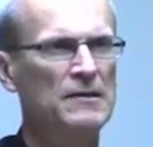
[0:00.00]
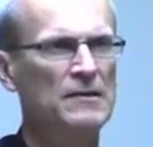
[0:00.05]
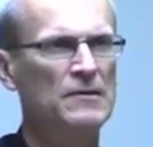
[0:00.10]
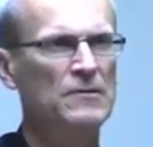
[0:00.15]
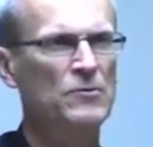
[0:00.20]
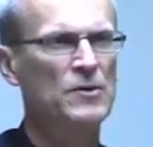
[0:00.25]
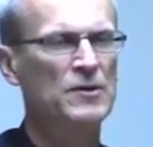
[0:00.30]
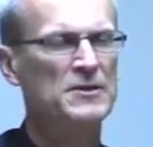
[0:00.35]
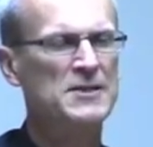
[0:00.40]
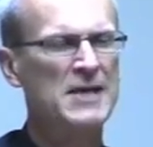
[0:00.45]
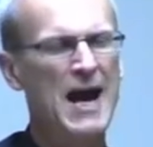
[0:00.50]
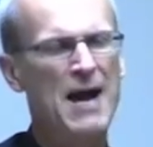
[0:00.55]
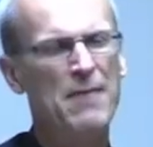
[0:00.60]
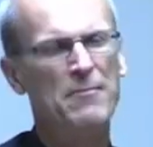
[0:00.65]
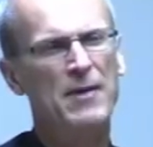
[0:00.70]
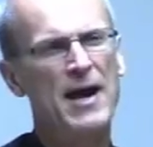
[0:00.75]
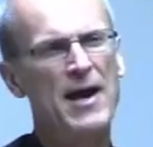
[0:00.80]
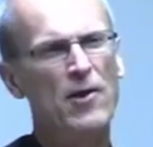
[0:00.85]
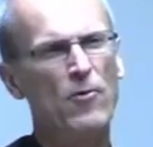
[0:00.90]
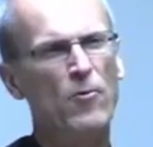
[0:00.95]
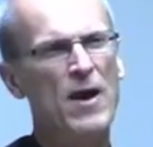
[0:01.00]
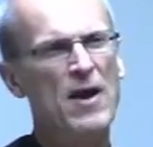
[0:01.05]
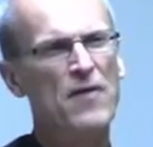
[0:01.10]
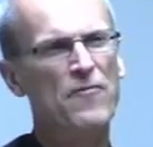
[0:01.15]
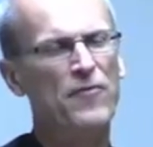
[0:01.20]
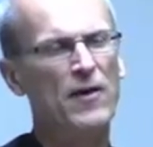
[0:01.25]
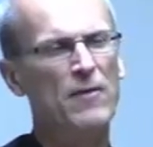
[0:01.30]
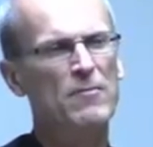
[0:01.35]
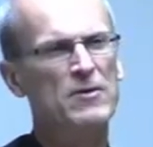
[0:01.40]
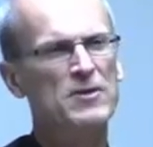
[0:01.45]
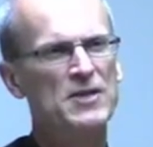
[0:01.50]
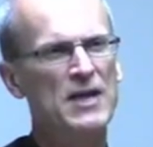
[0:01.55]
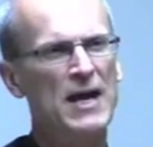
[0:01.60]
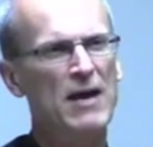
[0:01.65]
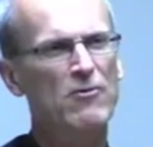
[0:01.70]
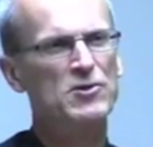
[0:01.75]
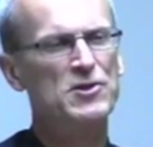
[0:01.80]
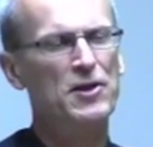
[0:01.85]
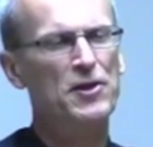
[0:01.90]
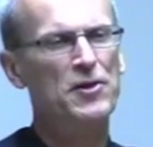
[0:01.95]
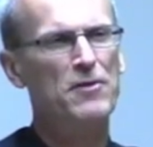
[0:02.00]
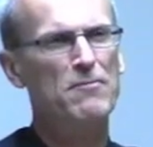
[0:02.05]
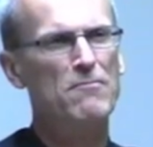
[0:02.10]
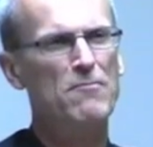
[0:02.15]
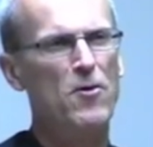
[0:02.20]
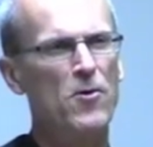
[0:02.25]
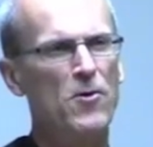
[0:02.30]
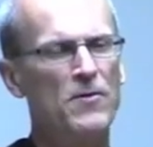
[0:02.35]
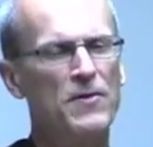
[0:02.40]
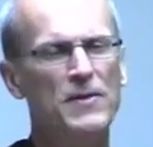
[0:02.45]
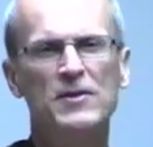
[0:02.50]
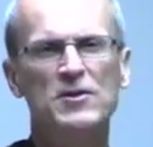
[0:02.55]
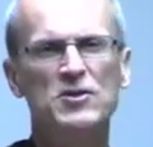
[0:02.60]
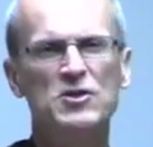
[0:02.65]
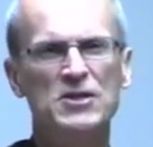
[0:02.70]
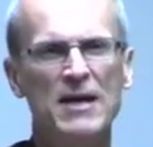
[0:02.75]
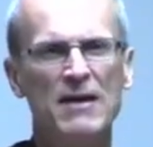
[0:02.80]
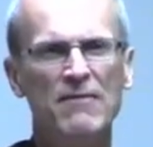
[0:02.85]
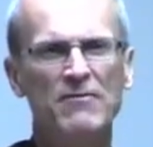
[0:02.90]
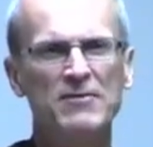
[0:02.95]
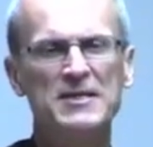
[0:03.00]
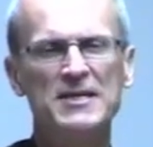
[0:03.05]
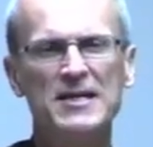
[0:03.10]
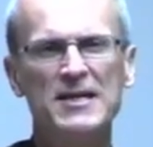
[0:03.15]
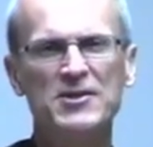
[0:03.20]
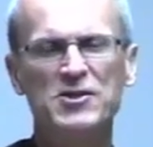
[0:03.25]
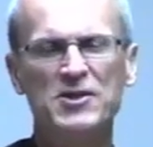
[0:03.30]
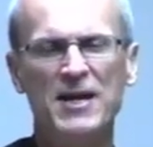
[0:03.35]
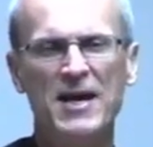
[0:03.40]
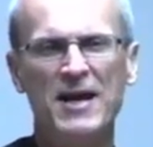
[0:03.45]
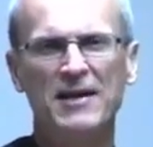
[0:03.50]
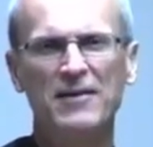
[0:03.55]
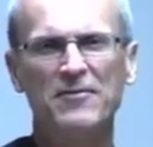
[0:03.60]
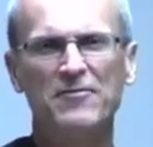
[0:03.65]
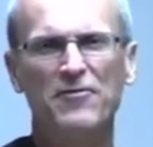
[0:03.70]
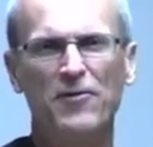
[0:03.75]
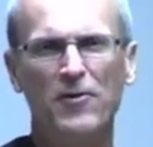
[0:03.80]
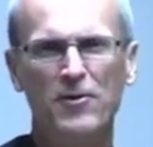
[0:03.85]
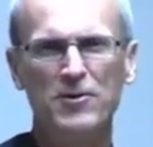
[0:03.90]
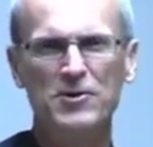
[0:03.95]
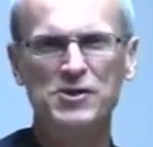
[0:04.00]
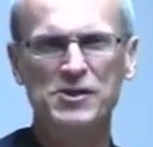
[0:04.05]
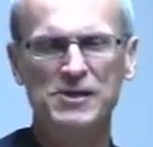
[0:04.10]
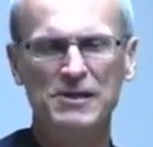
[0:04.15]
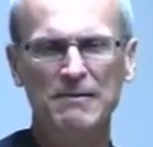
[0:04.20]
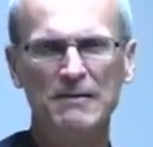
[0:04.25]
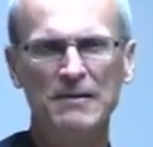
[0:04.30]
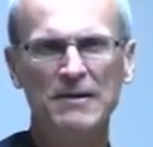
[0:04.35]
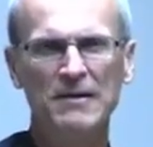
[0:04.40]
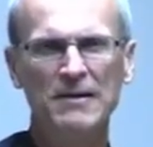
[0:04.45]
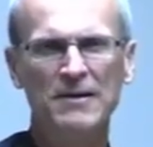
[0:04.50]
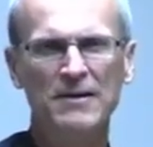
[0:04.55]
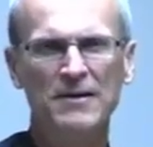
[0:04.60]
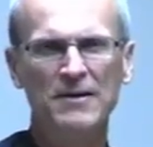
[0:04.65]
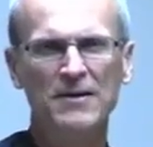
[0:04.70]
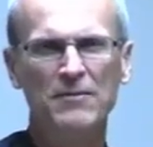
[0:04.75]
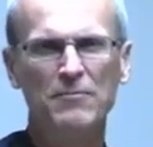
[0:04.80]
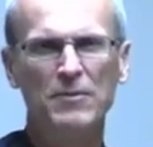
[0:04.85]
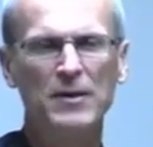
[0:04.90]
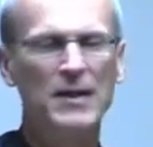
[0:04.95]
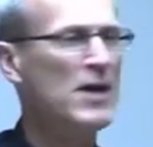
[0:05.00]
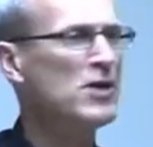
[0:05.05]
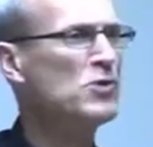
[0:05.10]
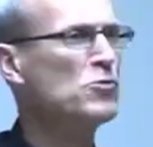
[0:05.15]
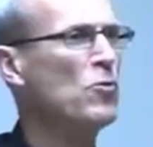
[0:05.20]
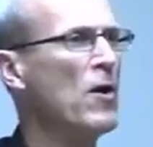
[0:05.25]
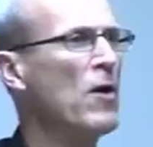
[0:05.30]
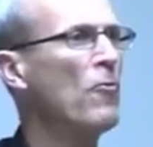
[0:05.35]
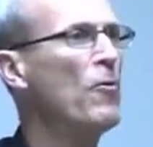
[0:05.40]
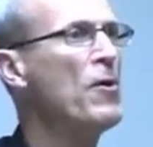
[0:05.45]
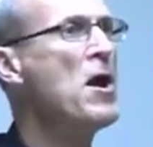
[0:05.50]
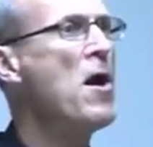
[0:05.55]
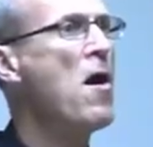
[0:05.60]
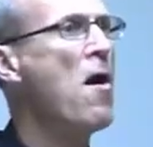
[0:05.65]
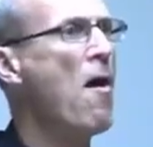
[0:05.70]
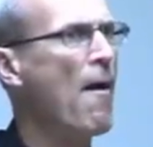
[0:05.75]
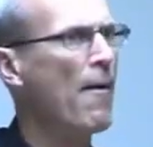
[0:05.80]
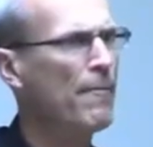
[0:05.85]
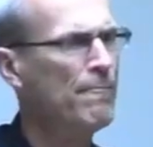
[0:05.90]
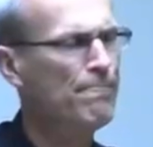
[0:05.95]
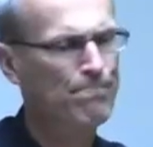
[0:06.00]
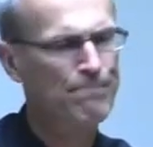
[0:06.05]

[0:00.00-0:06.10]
Well, time got away from us. That was a little more than the 17 second version. But that's where we are.